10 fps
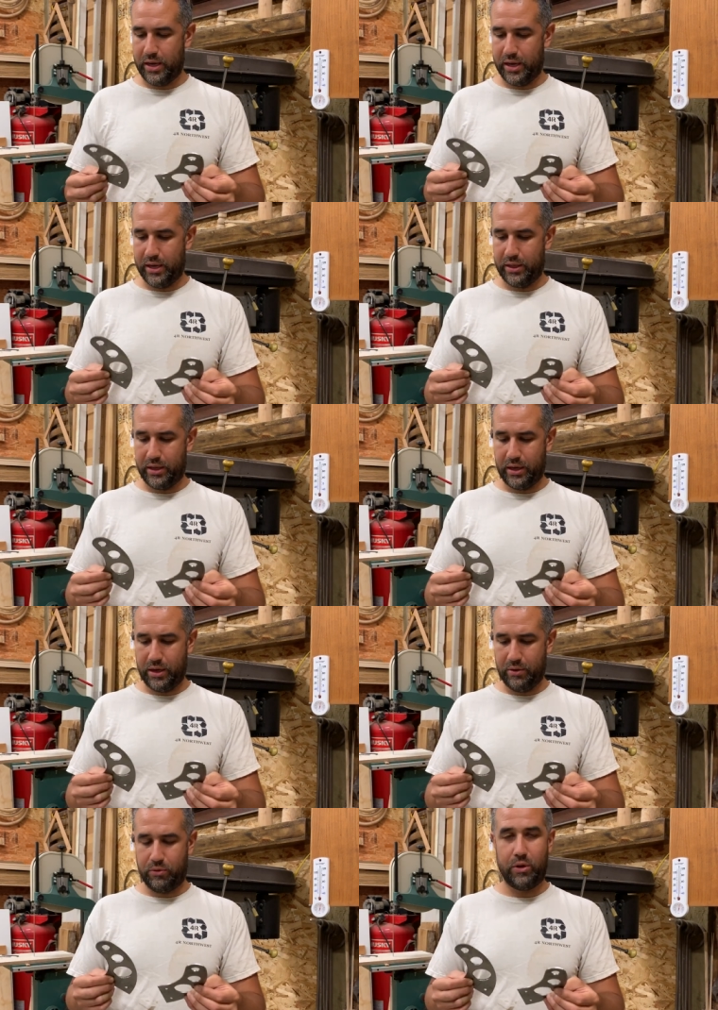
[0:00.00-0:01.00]
And
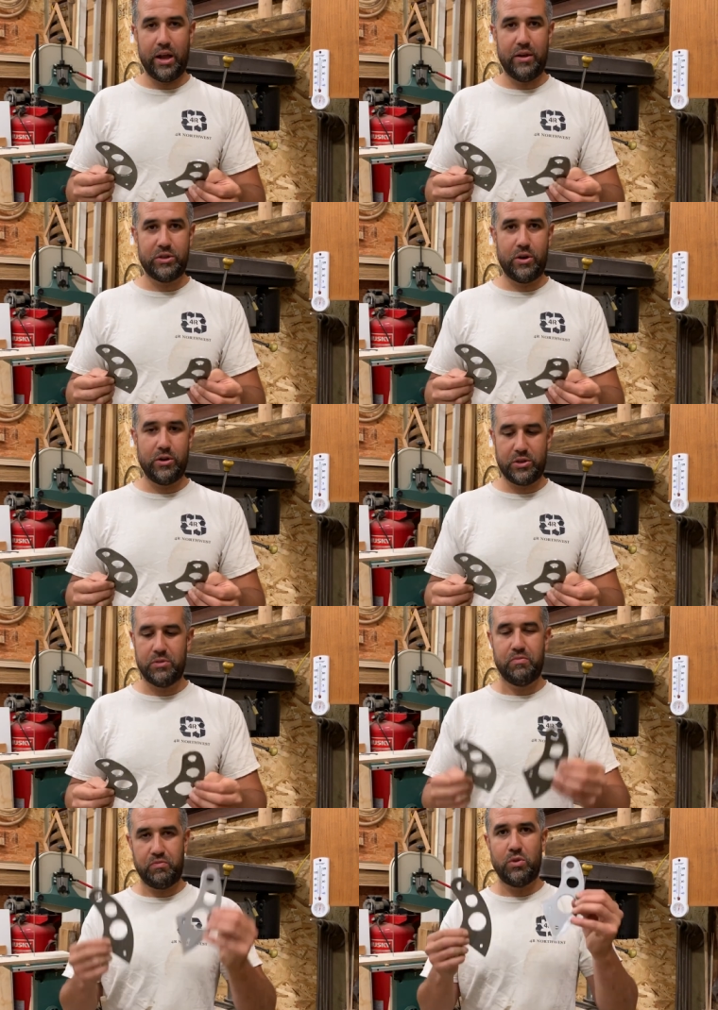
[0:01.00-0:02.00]
the uh, four and a half
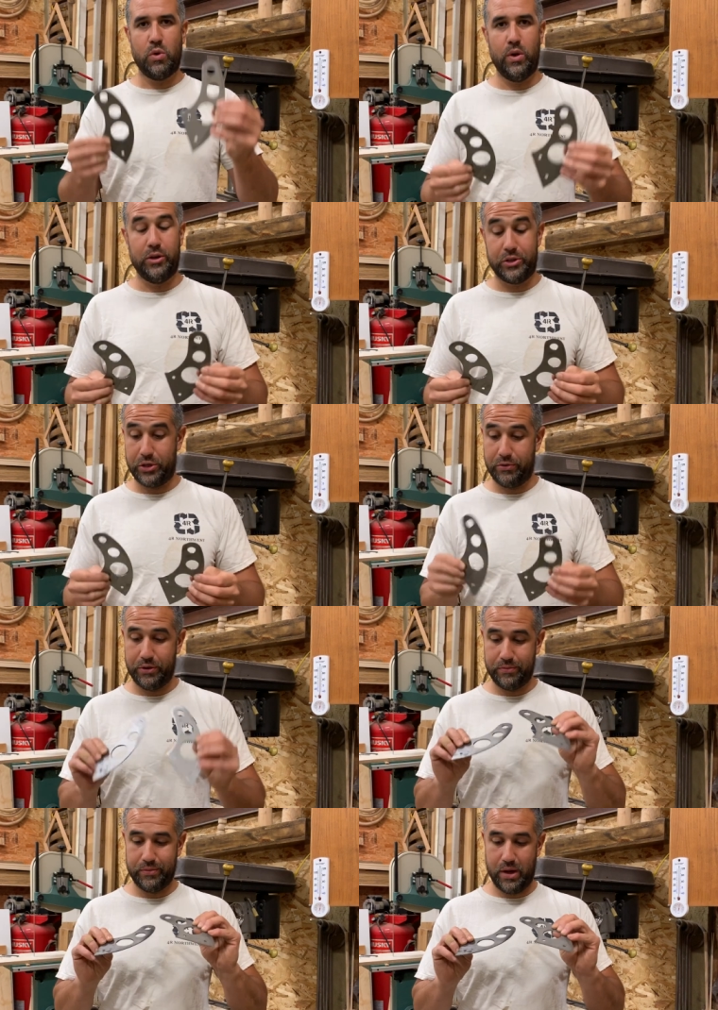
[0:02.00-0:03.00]
stars, well
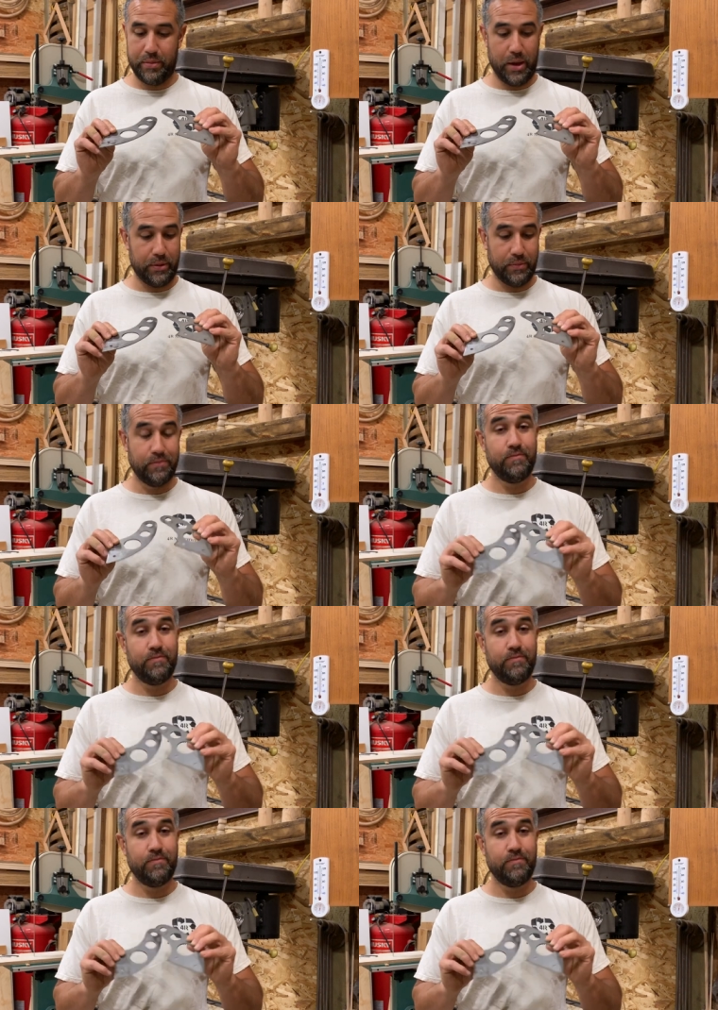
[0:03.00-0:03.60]
deserved. I'm happy.